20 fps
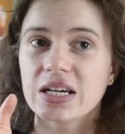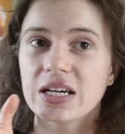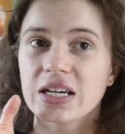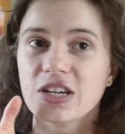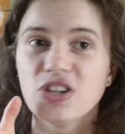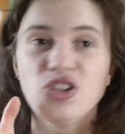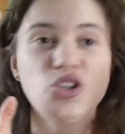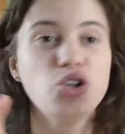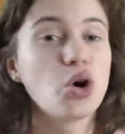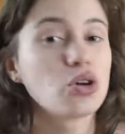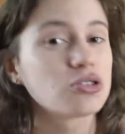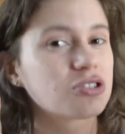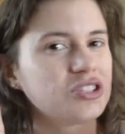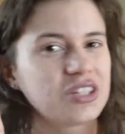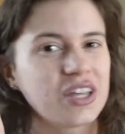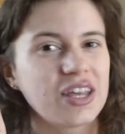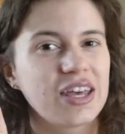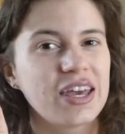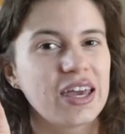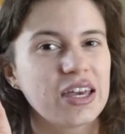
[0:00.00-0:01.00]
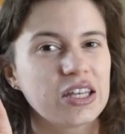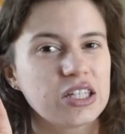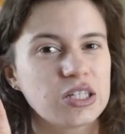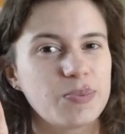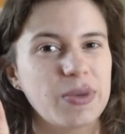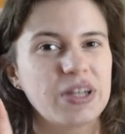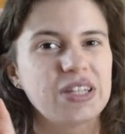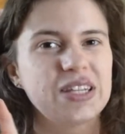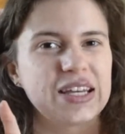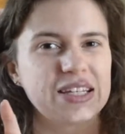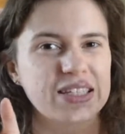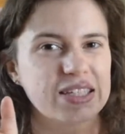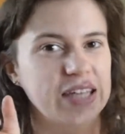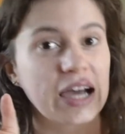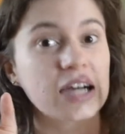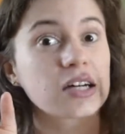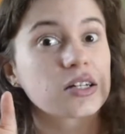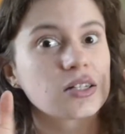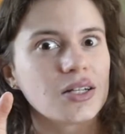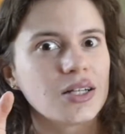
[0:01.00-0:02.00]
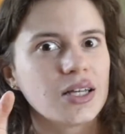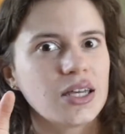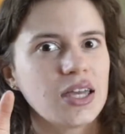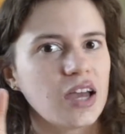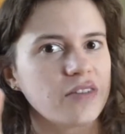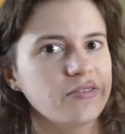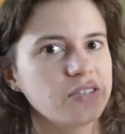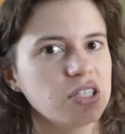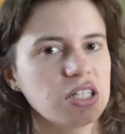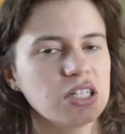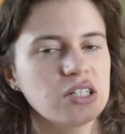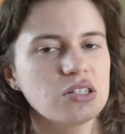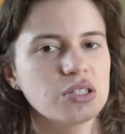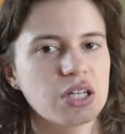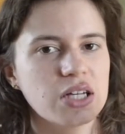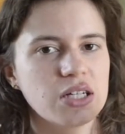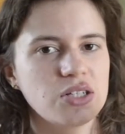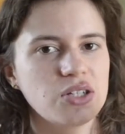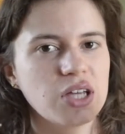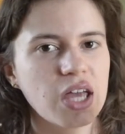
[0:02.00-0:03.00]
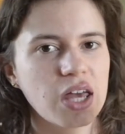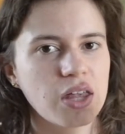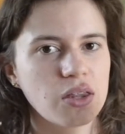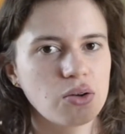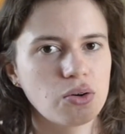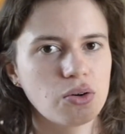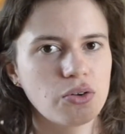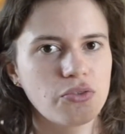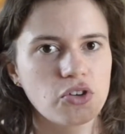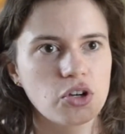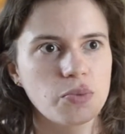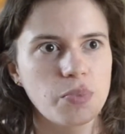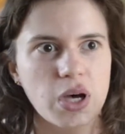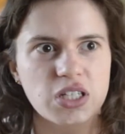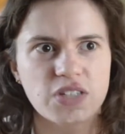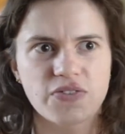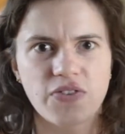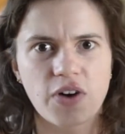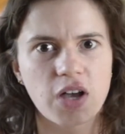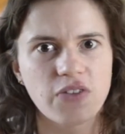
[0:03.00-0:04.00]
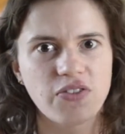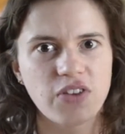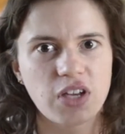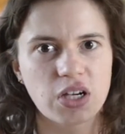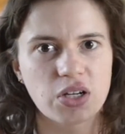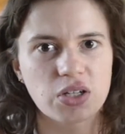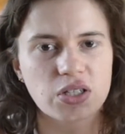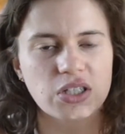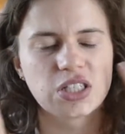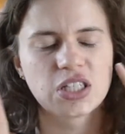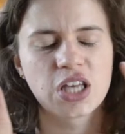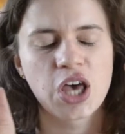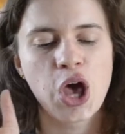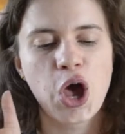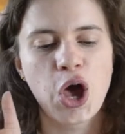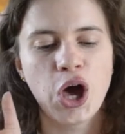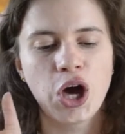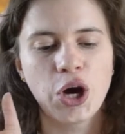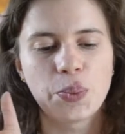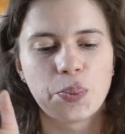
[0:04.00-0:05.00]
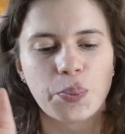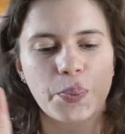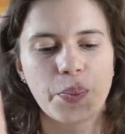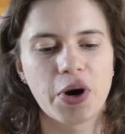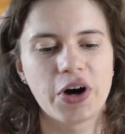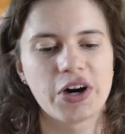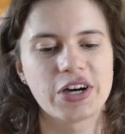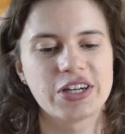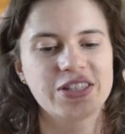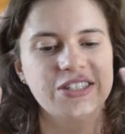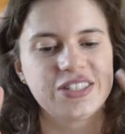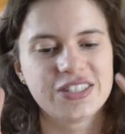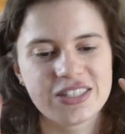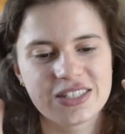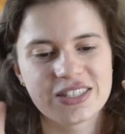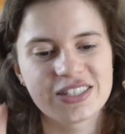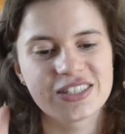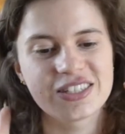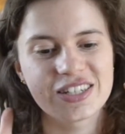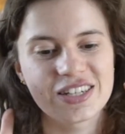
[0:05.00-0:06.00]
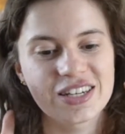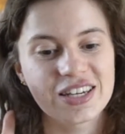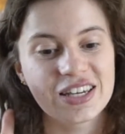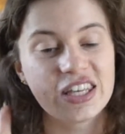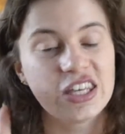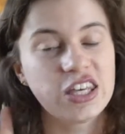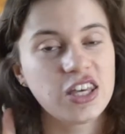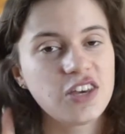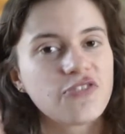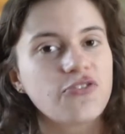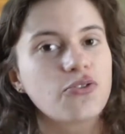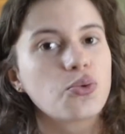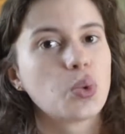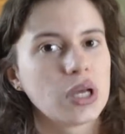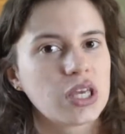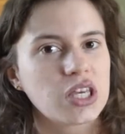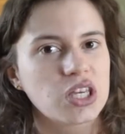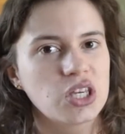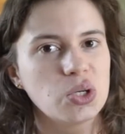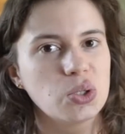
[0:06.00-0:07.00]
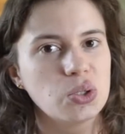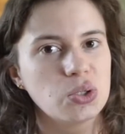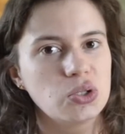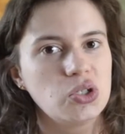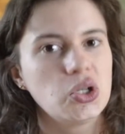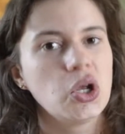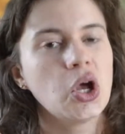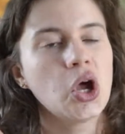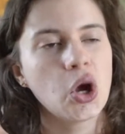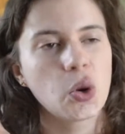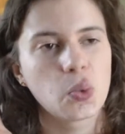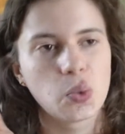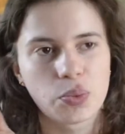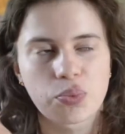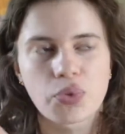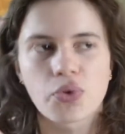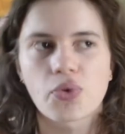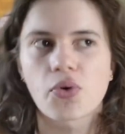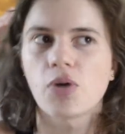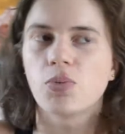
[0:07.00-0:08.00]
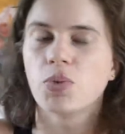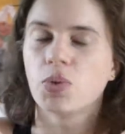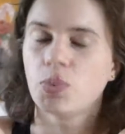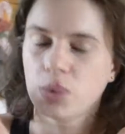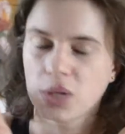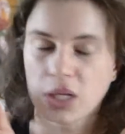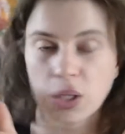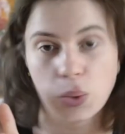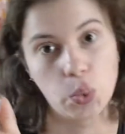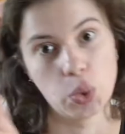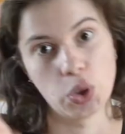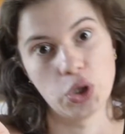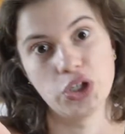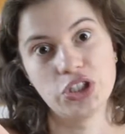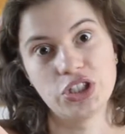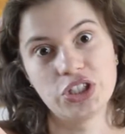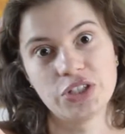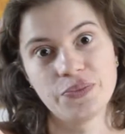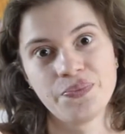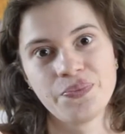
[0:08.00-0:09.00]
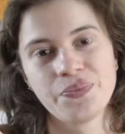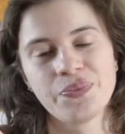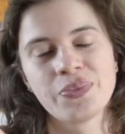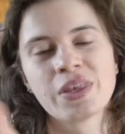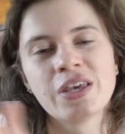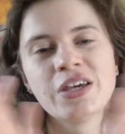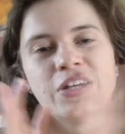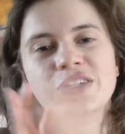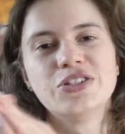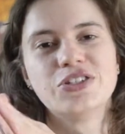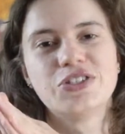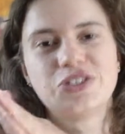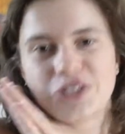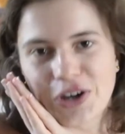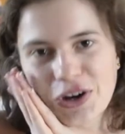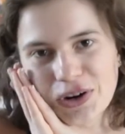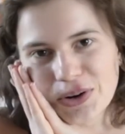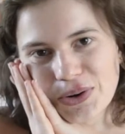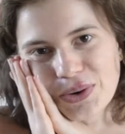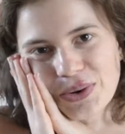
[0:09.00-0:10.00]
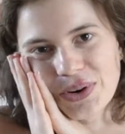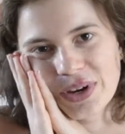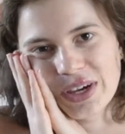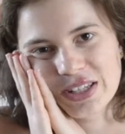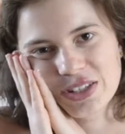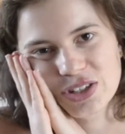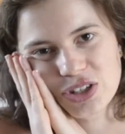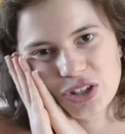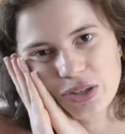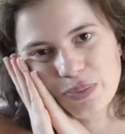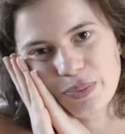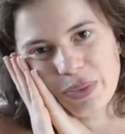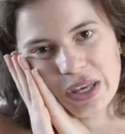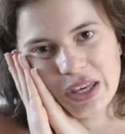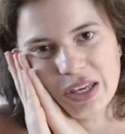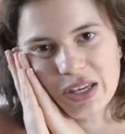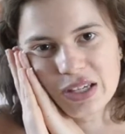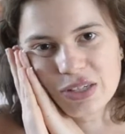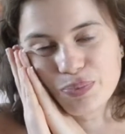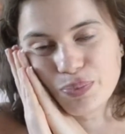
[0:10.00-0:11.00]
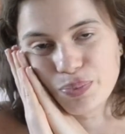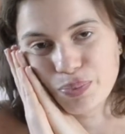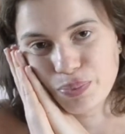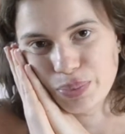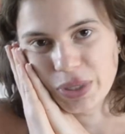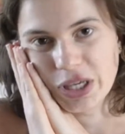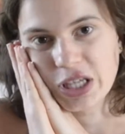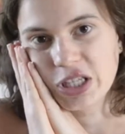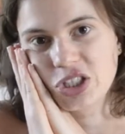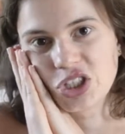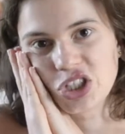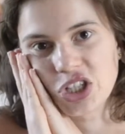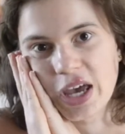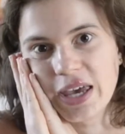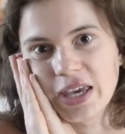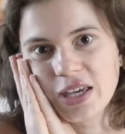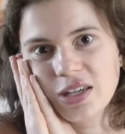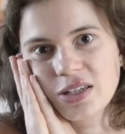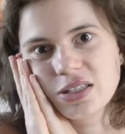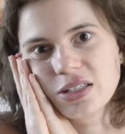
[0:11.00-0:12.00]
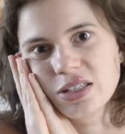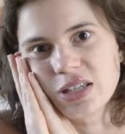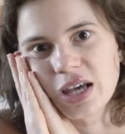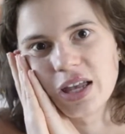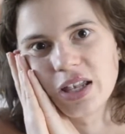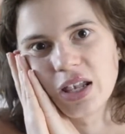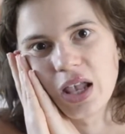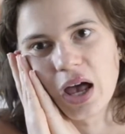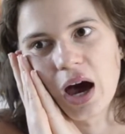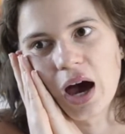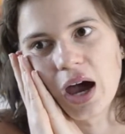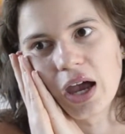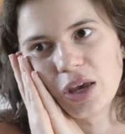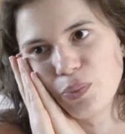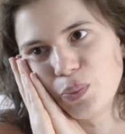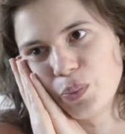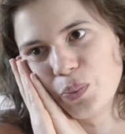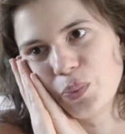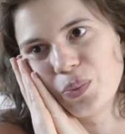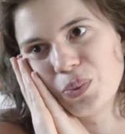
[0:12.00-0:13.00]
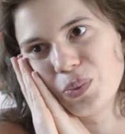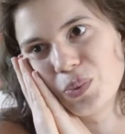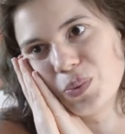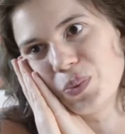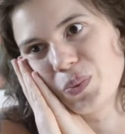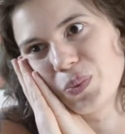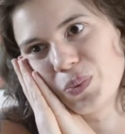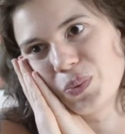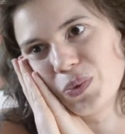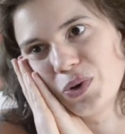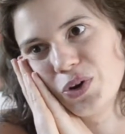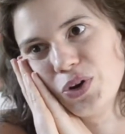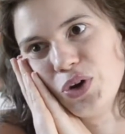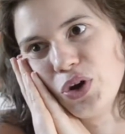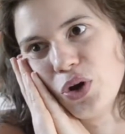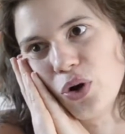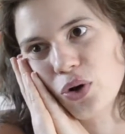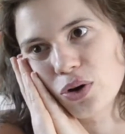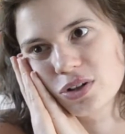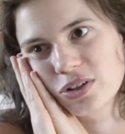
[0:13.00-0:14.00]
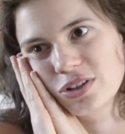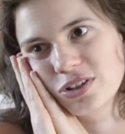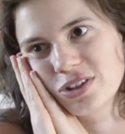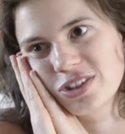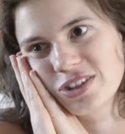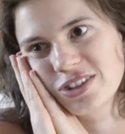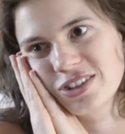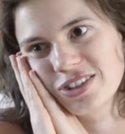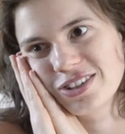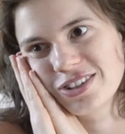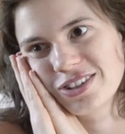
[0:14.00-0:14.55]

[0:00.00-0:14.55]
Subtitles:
not spent exactly every single day together for the past 5 years, but if we could, we probably would. So it's gonna be a big change, and I'm not